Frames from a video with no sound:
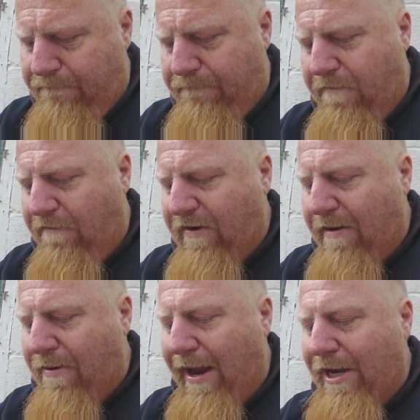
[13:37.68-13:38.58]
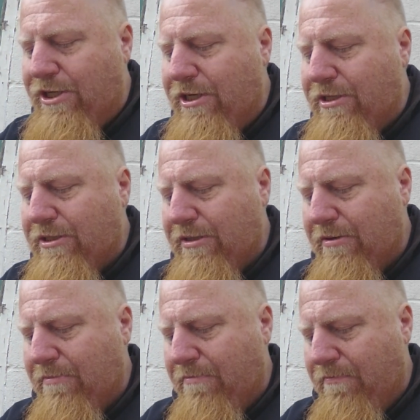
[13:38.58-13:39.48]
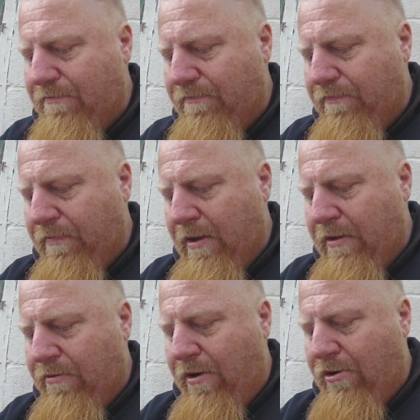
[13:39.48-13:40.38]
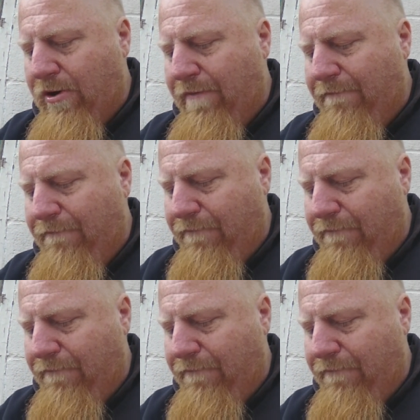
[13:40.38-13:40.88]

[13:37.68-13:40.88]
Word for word: fifty pages, three hundred and